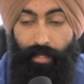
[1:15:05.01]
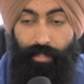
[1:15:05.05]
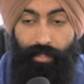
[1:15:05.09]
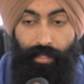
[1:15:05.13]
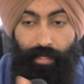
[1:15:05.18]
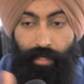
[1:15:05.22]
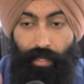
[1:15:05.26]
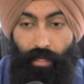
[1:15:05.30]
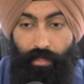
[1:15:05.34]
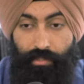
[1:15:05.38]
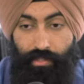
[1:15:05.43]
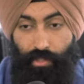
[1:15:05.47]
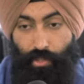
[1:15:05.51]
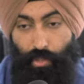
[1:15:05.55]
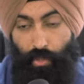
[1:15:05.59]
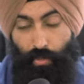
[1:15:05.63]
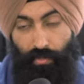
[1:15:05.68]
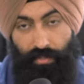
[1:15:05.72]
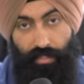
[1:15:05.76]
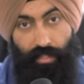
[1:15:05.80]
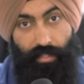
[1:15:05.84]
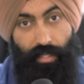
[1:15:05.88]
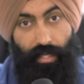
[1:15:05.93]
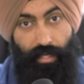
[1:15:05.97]
And then I also
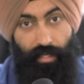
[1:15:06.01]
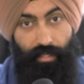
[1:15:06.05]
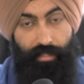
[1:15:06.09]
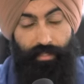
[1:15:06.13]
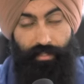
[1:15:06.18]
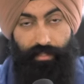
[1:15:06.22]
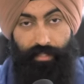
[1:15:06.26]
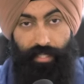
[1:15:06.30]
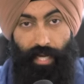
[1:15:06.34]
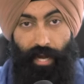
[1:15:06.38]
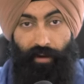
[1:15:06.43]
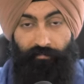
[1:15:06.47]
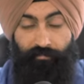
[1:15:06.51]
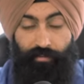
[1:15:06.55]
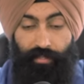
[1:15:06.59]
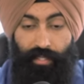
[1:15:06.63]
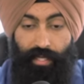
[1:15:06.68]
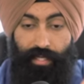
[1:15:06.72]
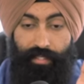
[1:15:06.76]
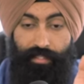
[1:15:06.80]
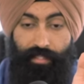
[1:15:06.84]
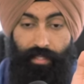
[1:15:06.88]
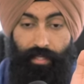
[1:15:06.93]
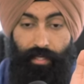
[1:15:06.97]
closed a lot of deals after
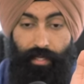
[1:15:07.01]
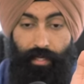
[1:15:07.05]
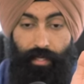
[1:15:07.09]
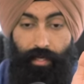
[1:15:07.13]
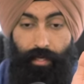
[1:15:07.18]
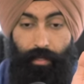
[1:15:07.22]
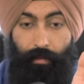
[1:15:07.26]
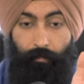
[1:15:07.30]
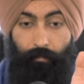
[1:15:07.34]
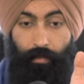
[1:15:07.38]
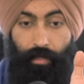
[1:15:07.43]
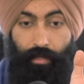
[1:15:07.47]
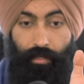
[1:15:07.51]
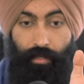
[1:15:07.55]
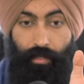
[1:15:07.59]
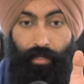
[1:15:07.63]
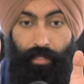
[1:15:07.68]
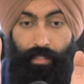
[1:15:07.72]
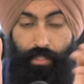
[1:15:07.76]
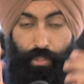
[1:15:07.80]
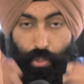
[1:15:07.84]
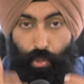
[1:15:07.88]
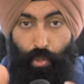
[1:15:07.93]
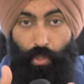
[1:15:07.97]
that. But
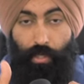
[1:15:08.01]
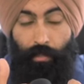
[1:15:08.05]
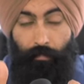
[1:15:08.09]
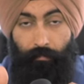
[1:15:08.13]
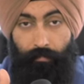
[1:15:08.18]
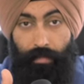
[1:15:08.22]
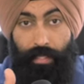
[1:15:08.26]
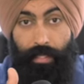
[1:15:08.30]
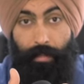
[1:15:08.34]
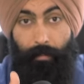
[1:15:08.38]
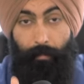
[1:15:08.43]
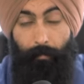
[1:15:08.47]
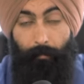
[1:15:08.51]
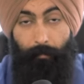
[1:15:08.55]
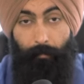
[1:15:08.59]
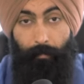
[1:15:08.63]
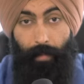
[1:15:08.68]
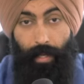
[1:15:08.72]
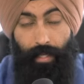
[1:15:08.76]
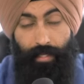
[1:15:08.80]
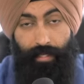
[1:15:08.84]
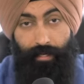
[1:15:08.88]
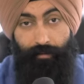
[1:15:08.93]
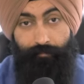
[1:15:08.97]
it took me
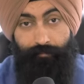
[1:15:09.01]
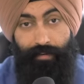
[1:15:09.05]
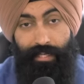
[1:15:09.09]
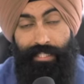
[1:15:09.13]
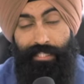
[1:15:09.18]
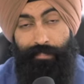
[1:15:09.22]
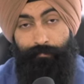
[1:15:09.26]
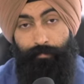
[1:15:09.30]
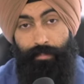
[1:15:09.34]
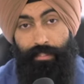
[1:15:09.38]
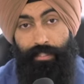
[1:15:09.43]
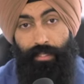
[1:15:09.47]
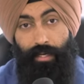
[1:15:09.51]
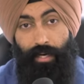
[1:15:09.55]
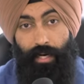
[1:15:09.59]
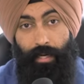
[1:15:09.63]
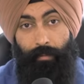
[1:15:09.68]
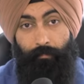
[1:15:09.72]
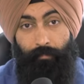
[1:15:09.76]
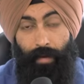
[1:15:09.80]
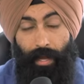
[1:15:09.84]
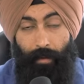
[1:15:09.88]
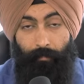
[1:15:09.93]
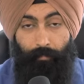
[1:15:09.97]
an investment
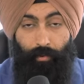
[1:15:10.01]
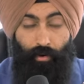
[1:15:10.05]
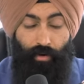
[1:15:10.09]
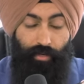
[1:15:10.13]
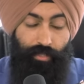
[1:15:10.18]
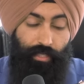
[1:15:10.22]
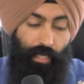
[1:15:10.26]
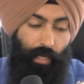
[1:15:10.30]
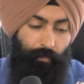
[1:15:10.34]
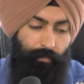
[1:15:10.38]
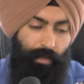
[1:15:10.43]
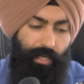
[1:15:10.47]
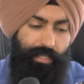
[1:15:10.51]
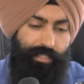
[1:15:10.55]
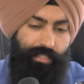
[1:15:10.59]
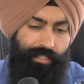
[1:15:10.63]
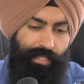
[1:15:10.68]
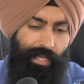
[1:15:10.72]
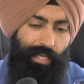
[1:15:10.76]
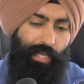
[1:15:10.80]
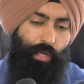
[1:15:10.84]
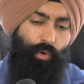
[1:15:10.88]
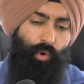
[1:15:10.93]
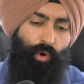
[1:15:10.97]
on my part. Now, I'm not
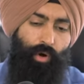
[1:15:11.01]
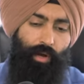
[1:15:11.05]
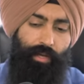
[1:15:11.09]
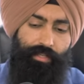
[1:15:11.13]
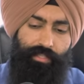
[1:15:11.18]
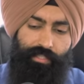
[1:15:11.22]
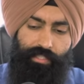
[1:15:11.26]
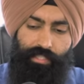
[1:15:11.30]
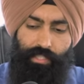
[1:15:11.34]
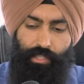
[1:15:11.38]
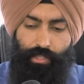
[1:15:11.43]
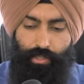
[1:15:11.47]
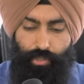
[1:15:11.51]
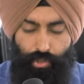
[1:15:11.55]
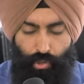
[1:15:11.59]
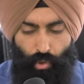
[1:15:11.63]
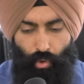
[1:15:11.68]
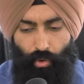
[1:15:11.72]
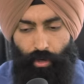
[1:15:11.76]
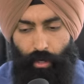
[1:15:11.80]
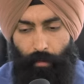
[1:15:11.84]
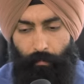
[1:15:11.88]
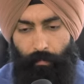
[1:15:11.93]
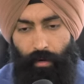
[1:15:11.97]
saying go out and just
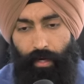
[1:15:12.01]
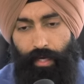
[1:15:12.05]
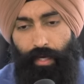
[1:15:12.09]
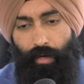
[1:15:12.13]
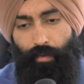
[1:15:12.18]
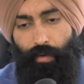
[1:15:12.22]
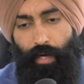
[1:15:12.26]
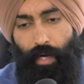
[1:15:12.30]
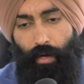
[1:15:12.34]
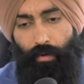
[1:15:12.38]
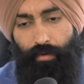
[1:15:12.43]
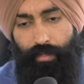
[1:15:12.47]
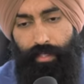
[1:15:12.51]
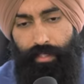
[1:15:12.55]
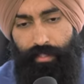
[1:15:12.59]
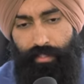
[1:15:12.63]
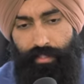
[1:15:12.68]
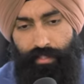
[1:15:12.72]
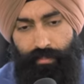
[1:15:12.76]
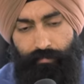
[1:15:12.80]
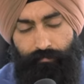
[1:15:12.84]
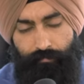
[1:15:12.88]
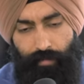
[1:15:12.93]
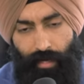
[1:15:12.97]
throw your money around and
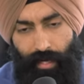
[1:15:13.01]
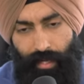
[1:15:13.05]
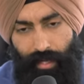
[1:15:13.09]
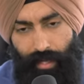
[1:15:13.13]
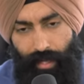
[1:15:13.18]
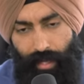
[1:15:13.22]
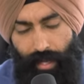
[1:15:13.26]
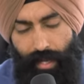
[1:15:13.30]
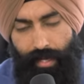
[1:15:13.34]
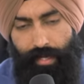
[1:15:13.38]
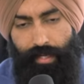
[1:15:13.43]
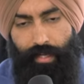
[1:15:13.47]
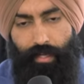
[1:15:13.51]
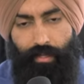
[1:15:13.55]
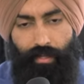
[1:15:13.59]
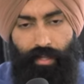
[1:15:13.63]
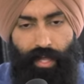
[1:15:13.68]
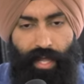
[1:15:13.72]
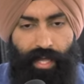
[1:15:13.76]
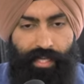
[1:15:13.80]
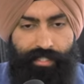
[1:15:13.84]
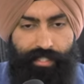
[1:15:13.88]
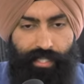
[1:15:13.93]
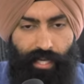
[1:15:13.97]
just buy any
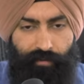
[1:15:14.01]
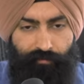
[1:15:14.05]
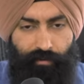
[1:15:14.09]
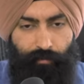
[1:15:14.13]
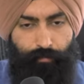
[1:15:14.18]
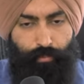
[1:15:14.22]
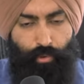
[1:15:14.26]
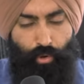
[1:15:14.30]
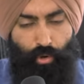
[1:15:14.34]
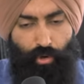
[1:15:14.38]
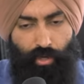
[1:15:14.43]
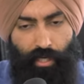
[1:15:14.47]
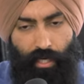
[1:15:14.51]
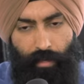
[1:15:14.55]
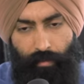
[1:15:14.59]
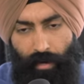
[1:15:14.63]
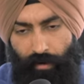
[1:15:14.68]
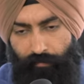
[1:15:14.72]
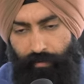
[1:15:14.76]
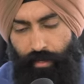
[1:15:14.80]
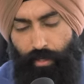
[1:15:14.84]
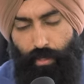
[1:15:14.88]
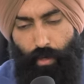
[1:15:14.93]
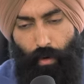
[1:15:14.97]
class, every program,
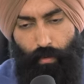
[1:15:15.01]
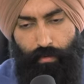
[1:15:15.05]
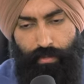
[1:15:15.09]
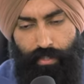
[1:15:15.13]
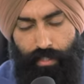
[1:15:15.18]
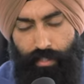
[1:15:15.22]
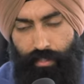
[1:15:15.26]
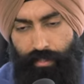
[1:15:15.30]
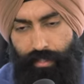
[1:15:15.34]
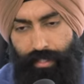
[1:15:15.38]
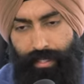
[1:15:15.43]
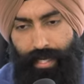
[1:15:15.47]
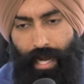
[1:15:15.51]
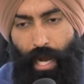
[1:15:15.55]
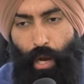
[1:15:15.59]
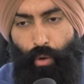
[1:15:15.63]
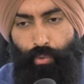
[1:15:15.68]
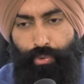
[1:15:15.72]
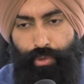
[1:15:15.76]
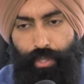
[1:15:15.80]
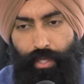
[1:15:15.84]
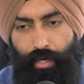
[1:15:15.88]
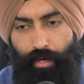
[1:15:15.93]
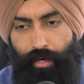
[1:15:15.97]
every coaching thing
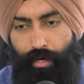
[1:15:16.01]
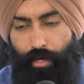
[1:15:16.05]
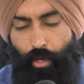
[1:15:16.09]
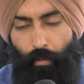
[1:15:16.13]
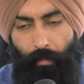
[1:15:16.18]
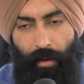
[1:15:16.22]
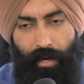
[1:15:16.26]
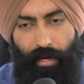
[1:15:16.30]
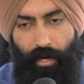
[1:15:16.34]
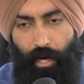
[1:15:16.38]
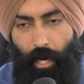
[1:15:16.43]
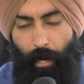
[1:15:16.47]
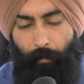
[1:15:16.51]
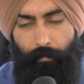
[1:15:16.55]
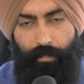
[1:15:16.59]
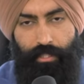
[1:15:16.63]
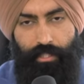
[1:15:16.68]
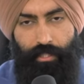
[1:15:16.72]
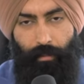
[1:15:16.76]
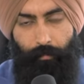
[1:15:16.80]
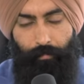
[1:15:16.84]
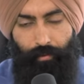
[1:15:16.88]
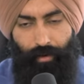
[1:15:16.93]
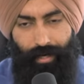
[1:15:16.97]
out there, no matter how
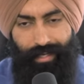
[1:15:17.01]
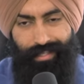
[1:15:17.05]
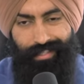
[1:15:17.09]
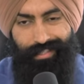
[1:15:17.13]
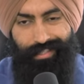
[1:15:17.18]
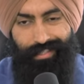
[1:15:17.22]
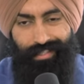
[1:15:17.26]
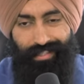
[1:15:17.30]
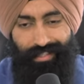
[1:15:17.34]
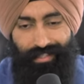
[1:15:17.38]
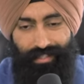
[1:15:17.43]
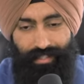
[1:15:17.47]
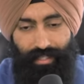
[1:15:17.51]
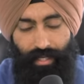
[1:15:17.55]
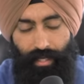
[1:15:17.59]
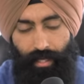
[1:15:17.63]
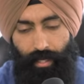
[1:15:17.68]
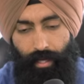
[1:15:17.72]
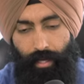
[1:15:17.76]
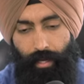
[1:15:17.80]
much the price is.